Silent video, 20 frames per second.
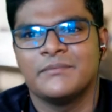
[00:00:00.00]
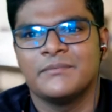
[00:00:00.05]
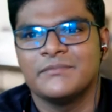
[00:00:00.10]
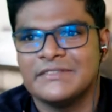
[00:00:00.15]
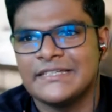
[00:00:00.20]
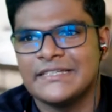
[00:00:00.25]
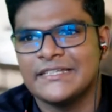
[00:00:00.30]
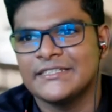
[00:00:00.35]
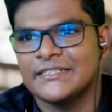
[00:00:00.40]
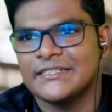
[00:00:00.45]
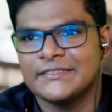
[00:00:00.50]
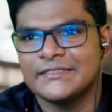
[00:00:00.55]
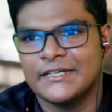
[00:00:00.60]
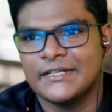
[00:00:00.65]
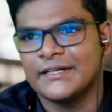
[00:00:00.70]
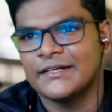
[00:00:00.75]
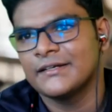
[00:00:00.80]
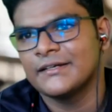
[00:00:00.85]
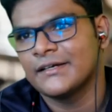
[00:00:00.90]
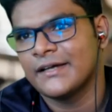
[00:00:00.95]
some sessions
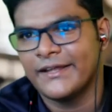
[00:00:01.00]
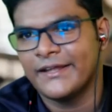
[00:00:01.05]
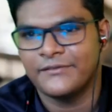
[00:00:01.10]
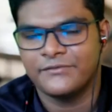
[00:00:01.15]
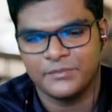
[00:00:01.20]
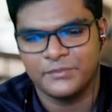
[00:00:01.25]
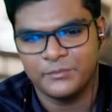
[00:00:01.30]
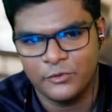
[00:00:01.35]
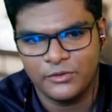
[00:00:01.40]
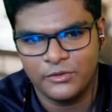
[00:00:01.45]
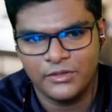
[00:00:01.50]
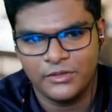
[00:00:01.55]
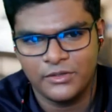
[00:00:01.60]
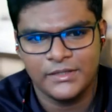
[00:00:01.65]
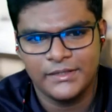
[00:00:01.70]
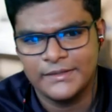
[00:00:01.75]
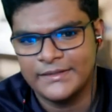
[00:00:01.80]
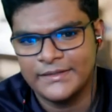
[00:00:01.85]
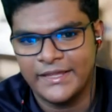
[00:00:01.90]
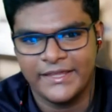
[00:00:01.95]
are kind of
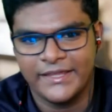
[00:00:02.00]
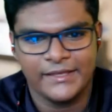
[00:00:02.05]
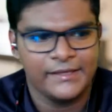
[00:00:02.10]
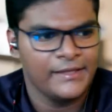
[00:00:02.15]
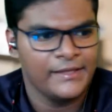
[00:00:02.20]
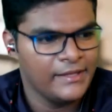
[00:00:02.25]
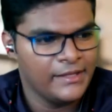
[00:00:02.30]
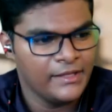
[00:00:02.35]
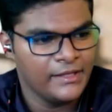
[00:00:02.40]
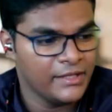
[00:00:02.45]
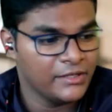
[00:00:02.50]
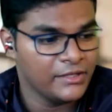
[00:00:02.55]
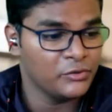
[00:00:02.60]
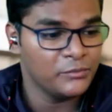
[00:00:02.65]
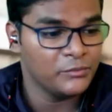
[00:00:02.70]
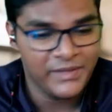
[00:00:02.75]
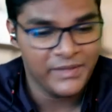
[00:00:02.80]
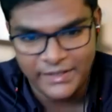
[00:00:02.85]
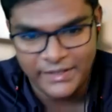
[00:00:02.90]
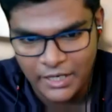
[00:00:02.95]
small, like it
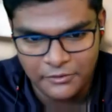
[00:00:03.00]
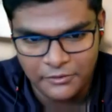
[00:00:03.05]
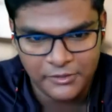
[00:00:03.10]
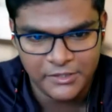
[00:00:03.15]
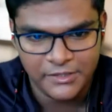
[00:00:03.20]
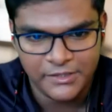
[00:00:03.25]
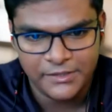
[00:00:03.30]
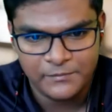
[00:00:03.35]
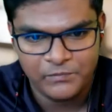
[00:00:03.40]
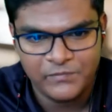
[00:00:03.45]
could be an hour.